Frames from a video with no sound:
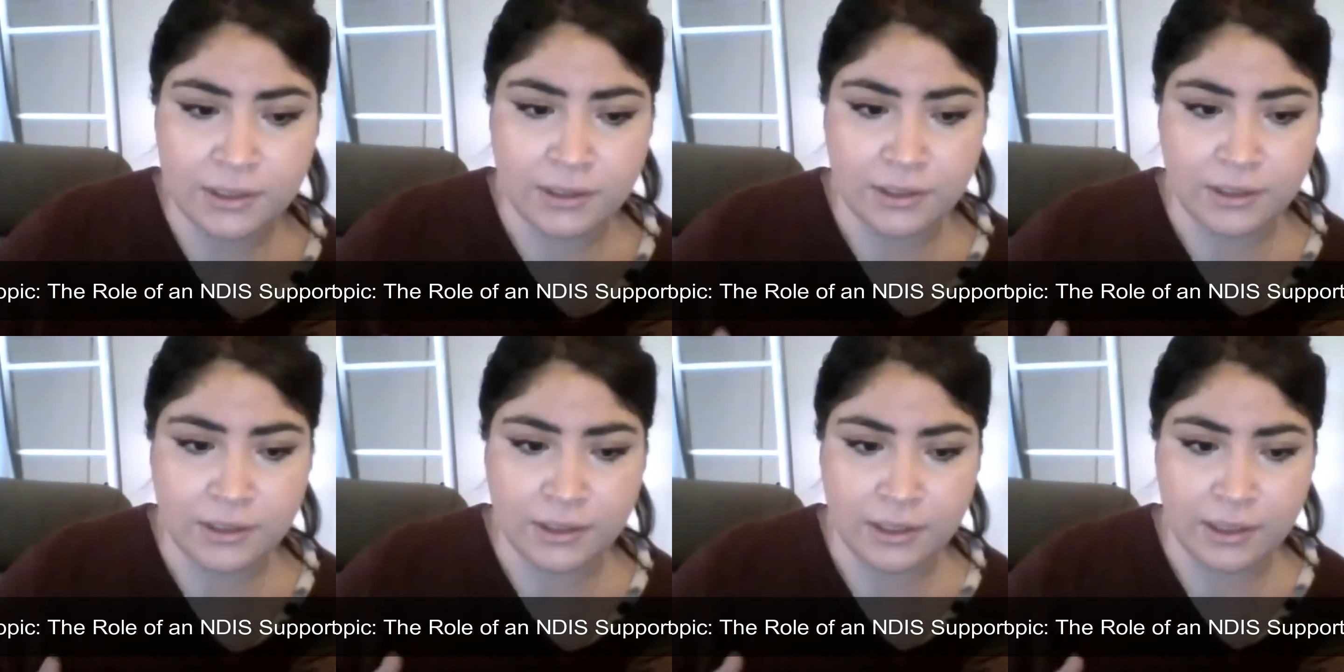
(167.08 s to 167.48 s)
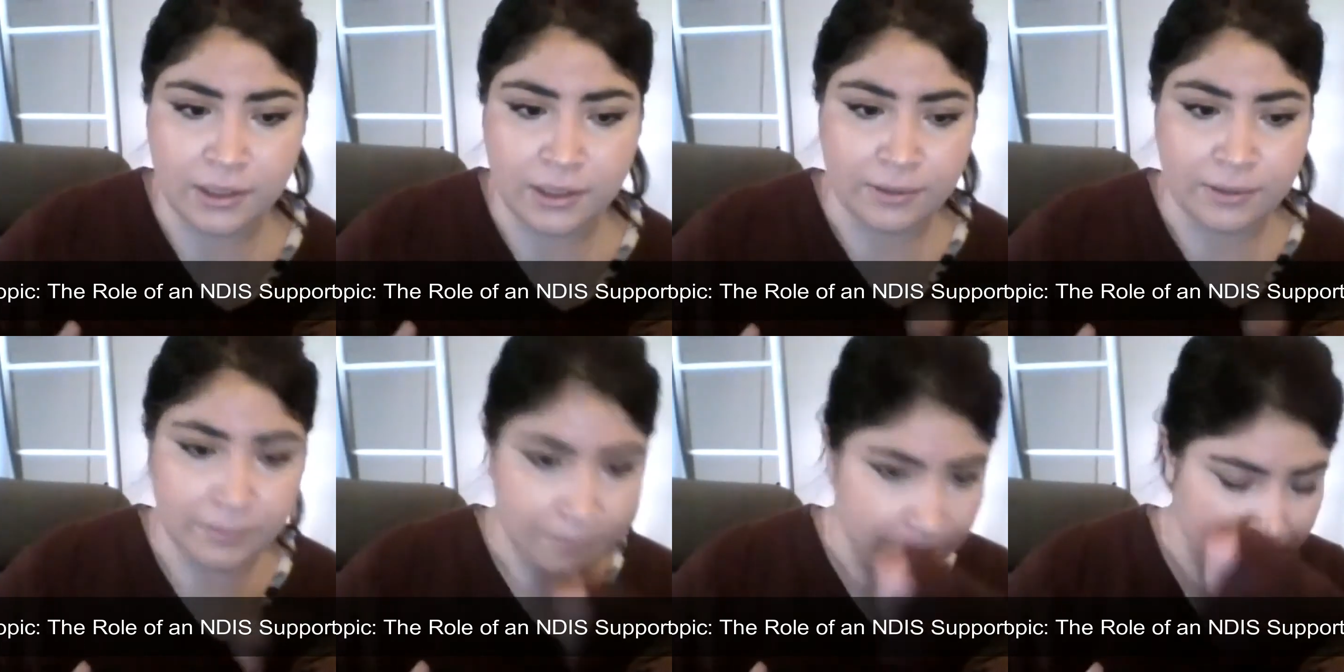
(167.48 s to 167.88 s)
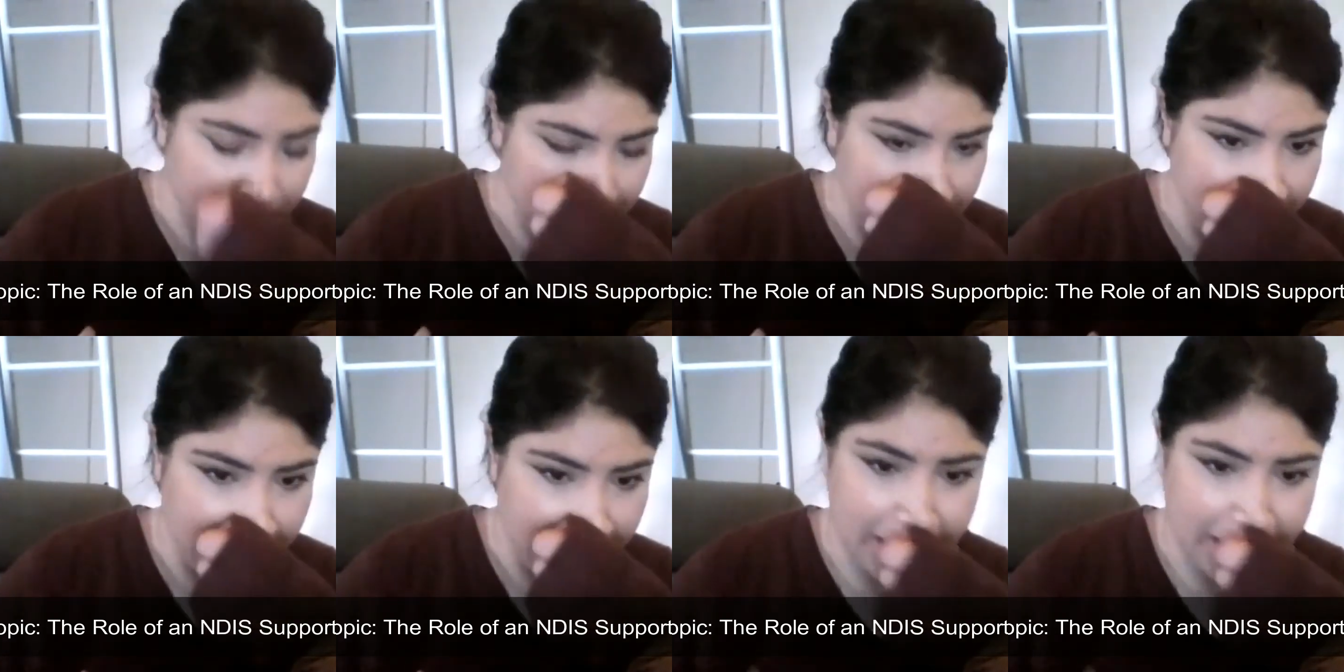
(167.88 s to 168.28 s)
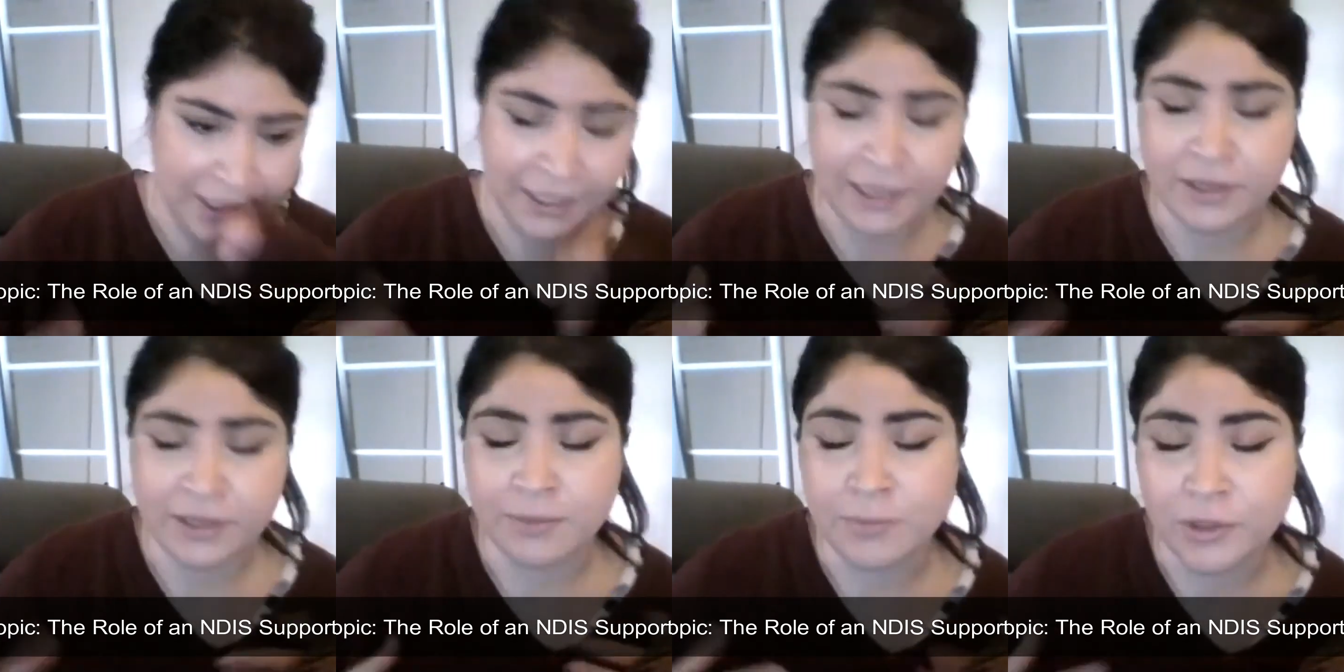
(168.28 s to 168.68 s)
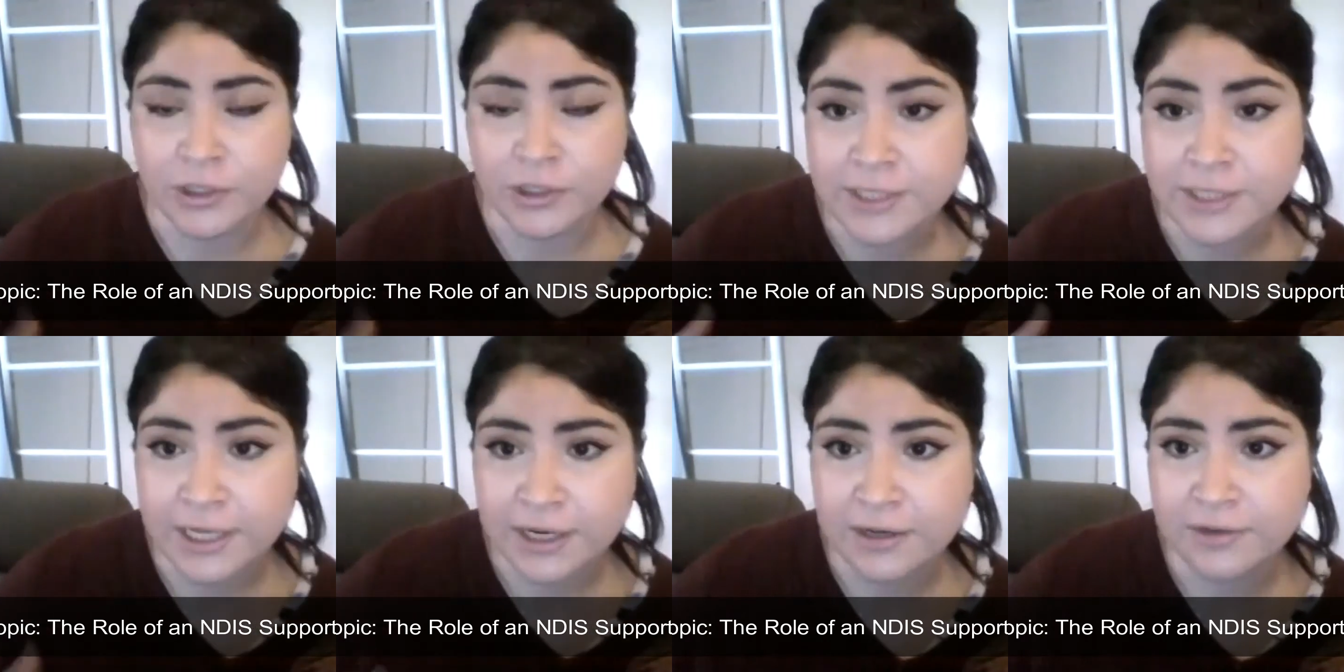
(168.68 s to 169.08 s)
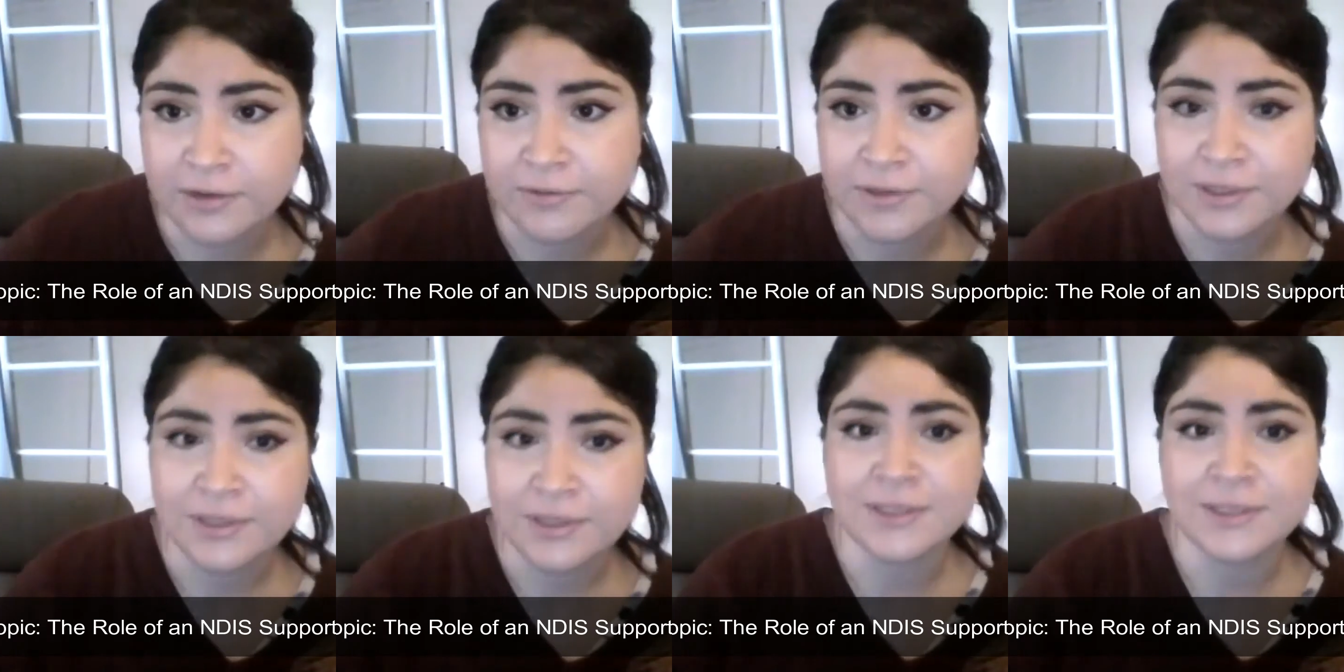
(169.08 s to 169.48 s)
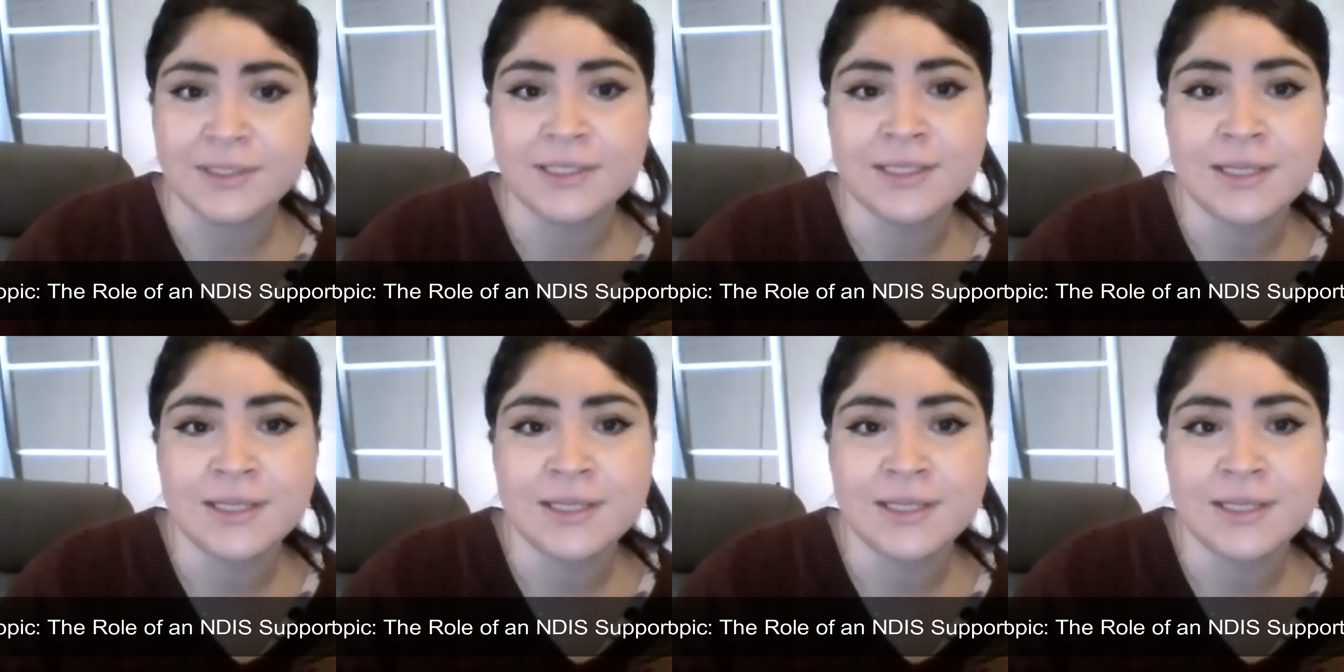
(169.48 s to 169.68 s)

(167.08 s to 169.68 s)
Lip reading: and get the most out of it.